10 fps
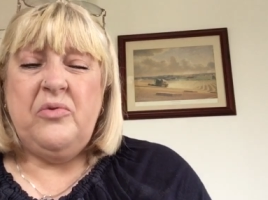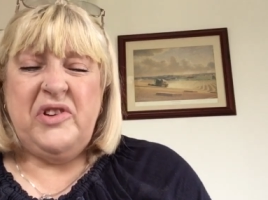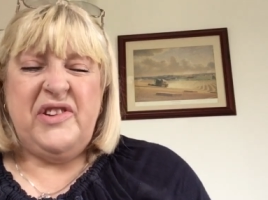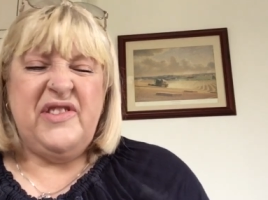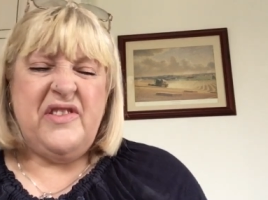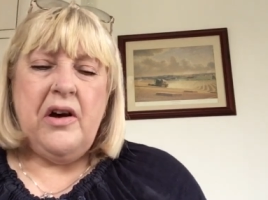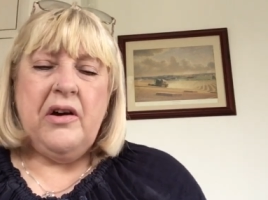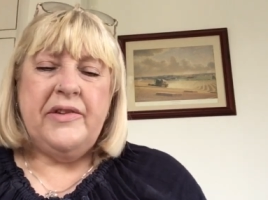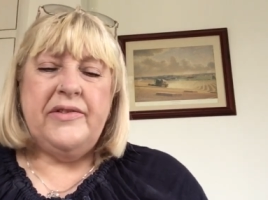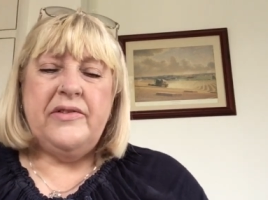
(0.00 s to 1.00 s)
which is
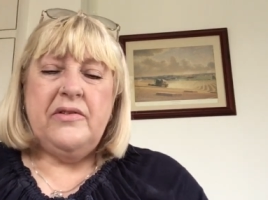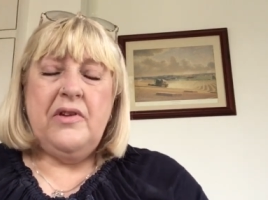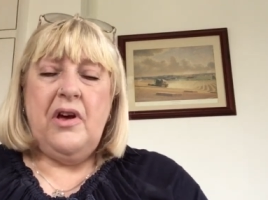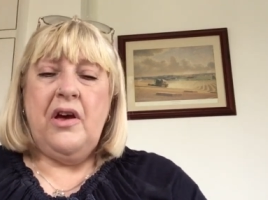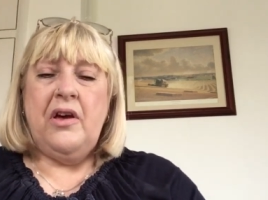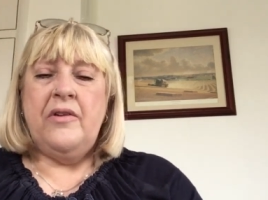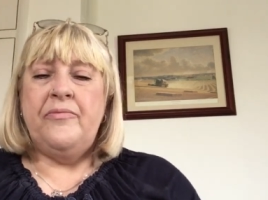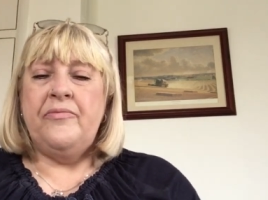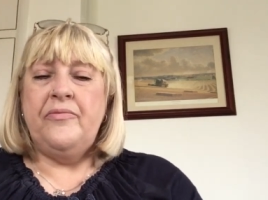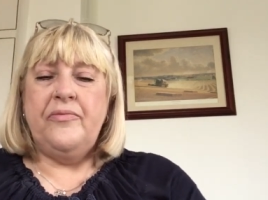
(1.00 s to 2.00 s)
nice. Um,